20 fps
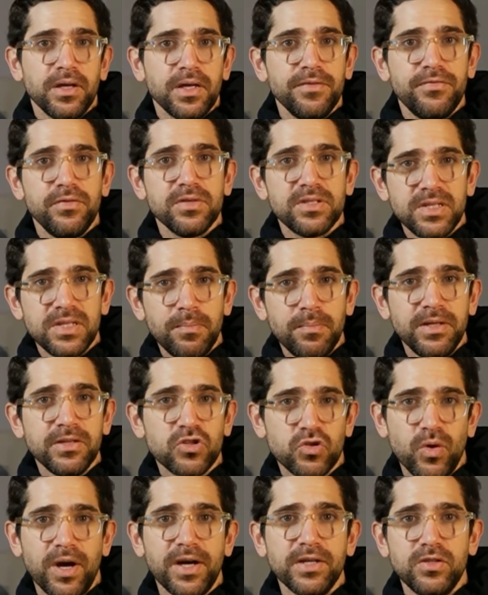you simply
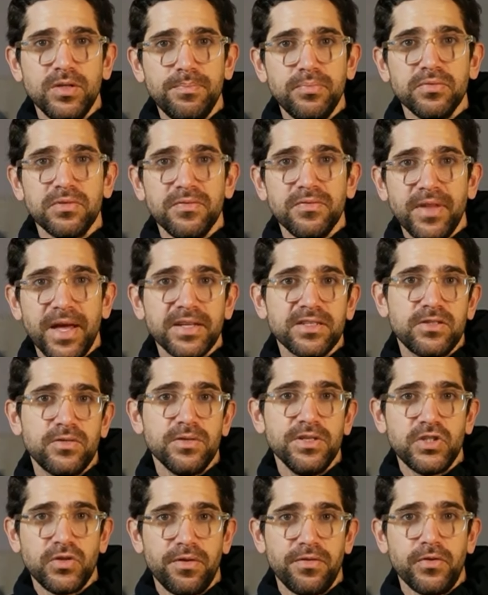try to put next to
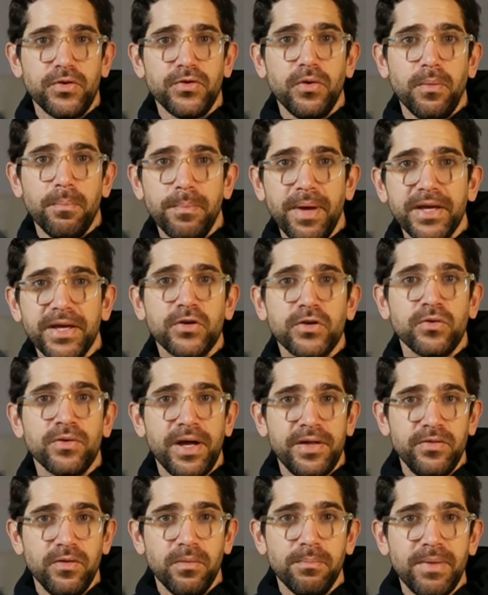each other your maker
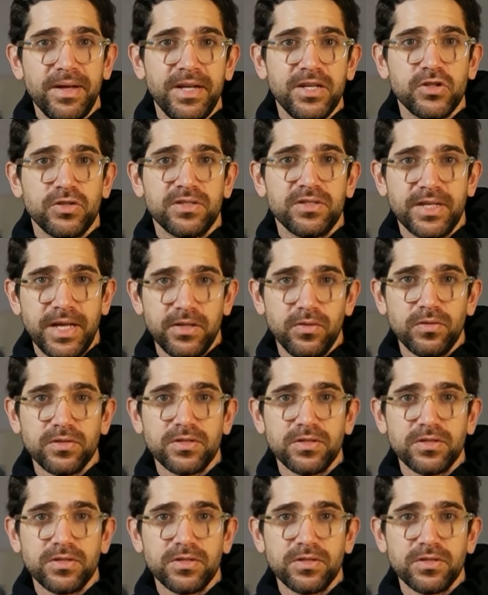and your manager schedules,